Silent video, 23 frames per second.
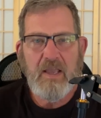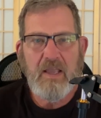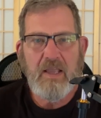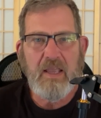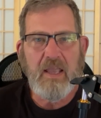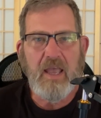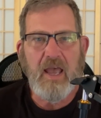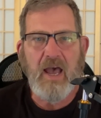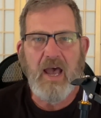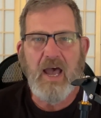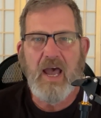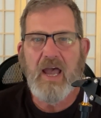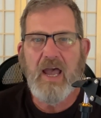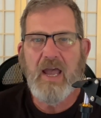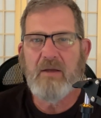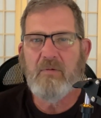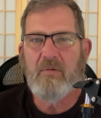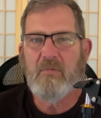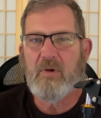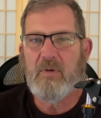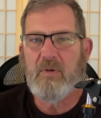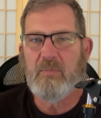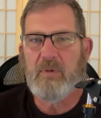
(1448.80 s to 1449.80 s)
Yeah, I
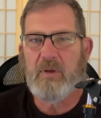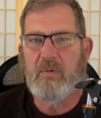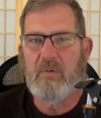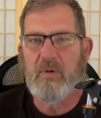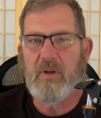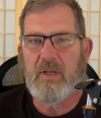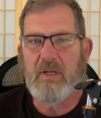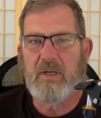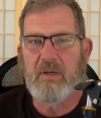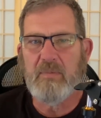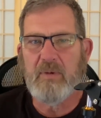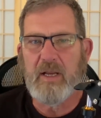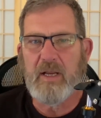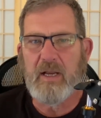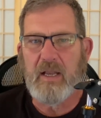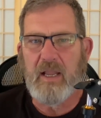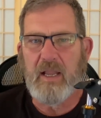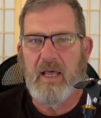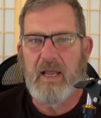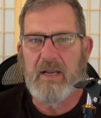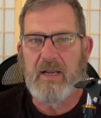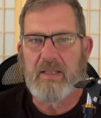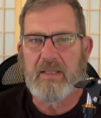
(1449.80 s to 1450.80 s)
would be willing to bet a
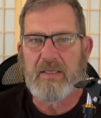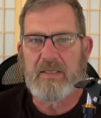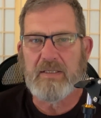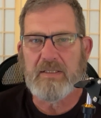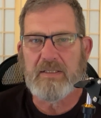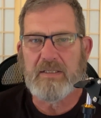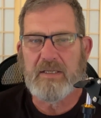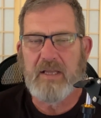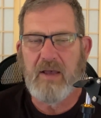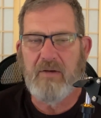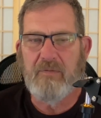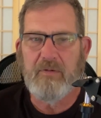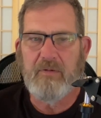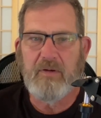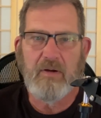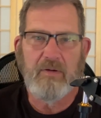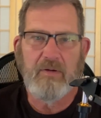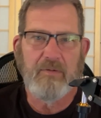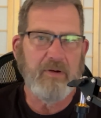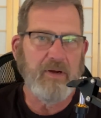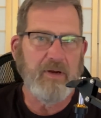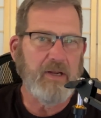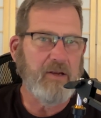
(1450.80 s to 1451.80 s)
lot of this stuff
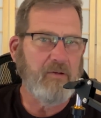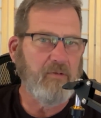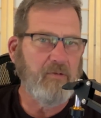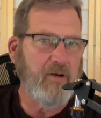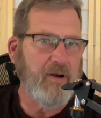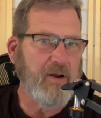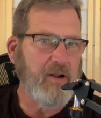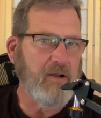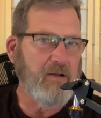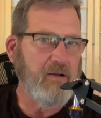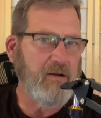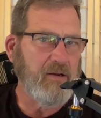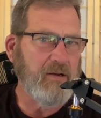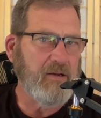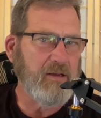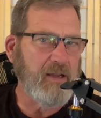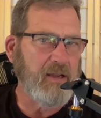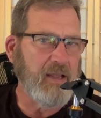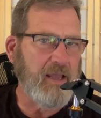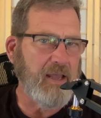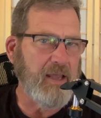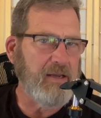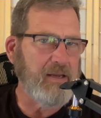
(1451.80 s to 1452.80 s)
covering credit card
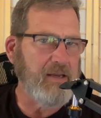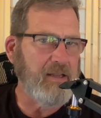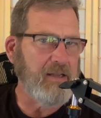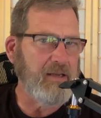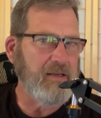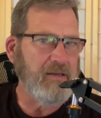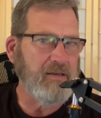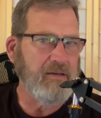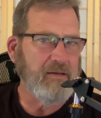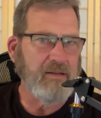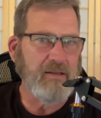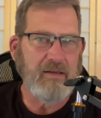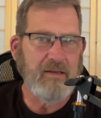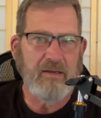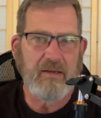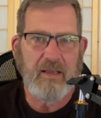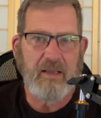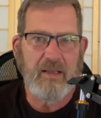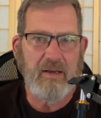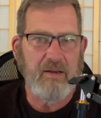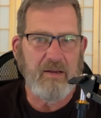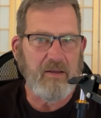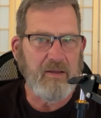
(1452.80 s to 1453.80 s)
debt and and
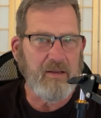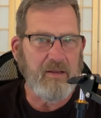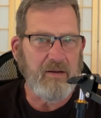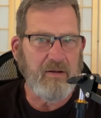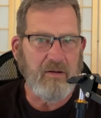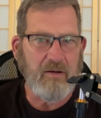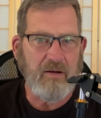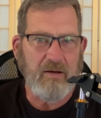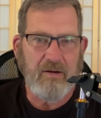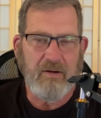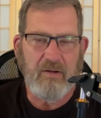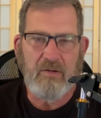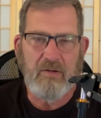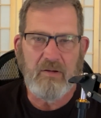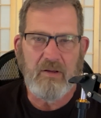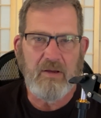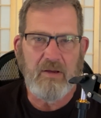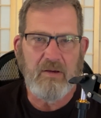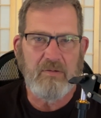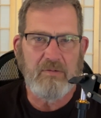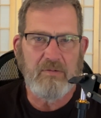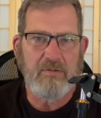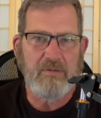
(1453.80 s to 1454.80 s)
and, and auto
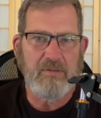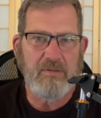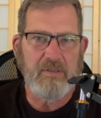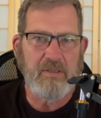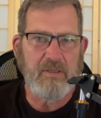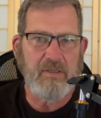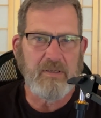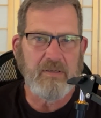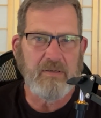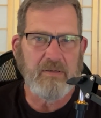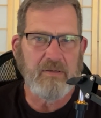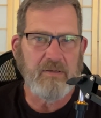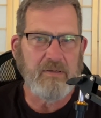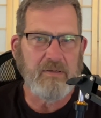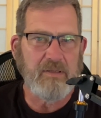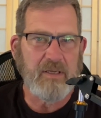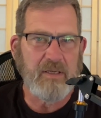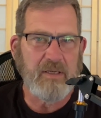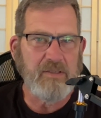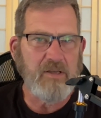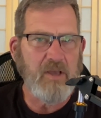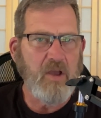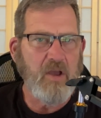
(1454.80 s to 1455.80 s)
loans and
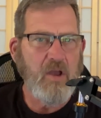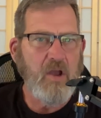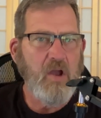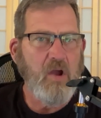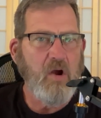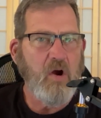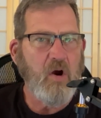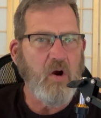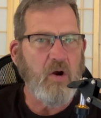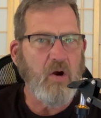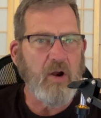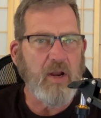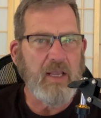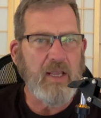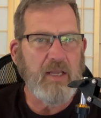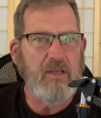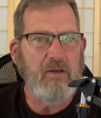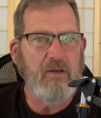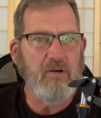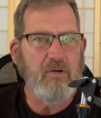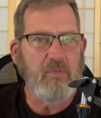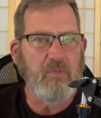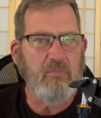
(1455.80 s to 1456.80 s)
things are
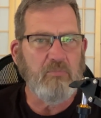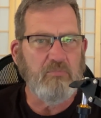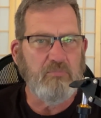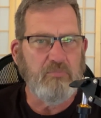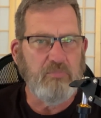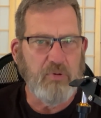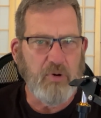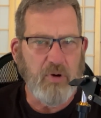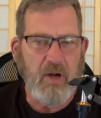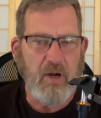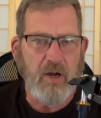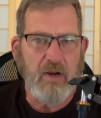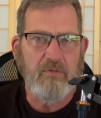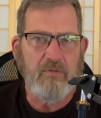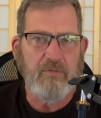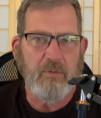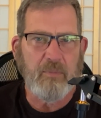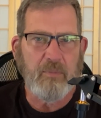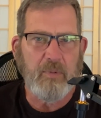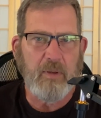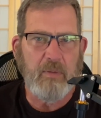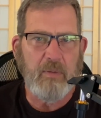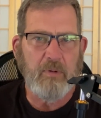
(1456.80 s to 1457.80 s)
in your book
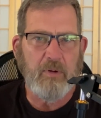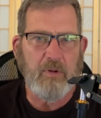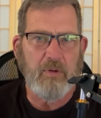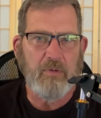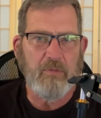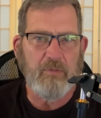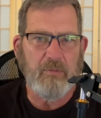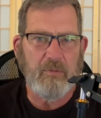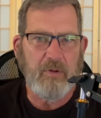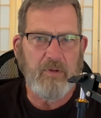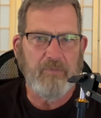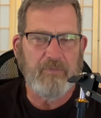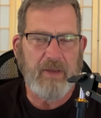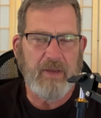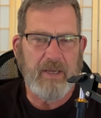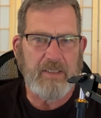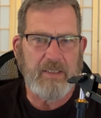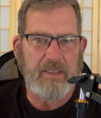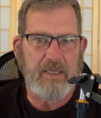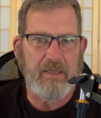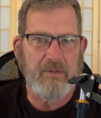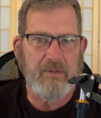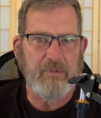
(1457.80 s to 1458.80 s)
for people who are
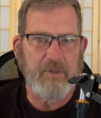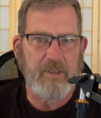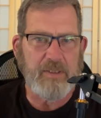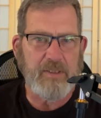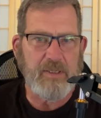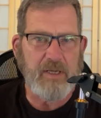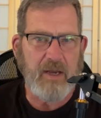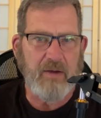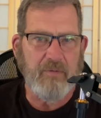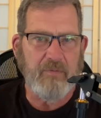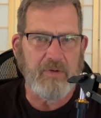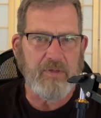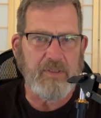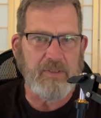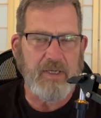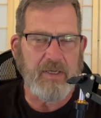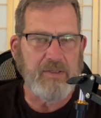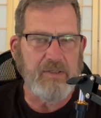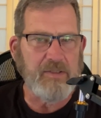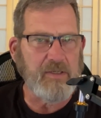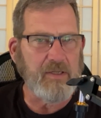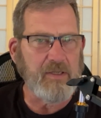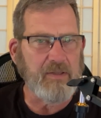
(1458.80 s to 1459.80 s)
fascinated by this
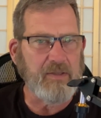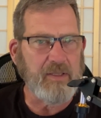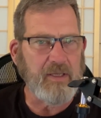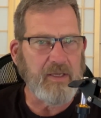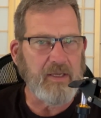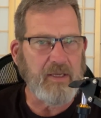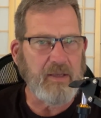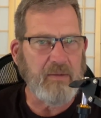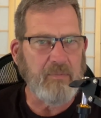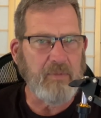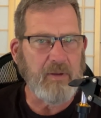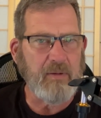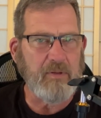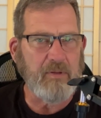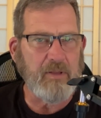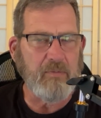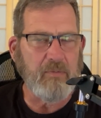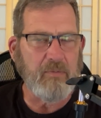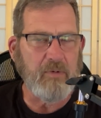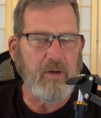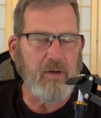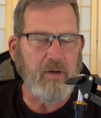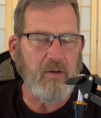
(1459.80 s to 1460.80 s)
conversation and thinking maybe they
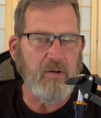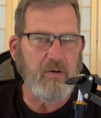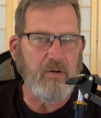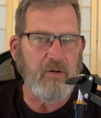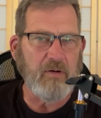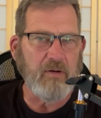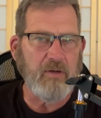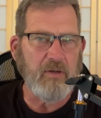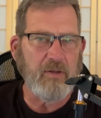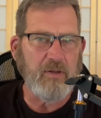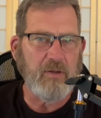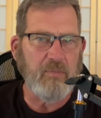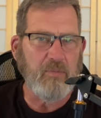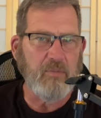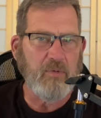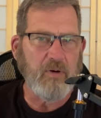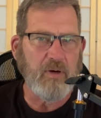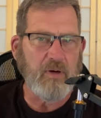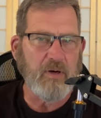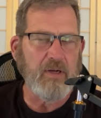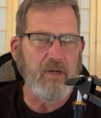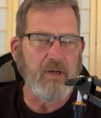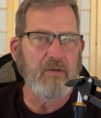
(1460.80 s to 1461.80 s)
want to learn a little
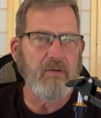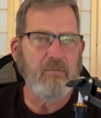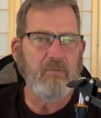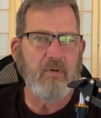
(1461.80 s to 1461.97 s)
more.